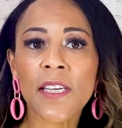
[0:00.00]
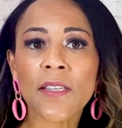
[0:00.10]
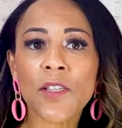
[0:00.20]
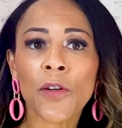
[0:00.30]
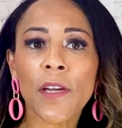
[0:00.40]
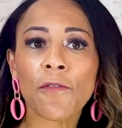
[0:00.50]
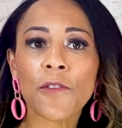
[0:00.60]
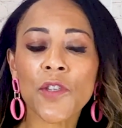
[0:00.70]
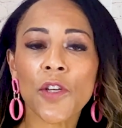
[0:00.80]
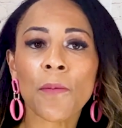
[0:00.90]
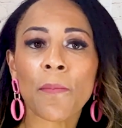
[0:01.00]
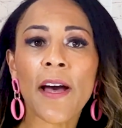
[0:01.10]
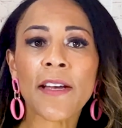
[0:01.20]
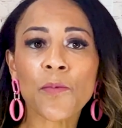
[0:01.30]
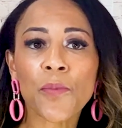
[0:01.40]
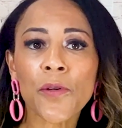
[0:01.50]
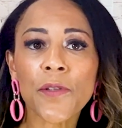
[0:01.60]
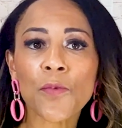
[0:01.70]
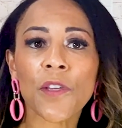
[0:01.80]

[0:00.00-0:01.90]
is only for certain passports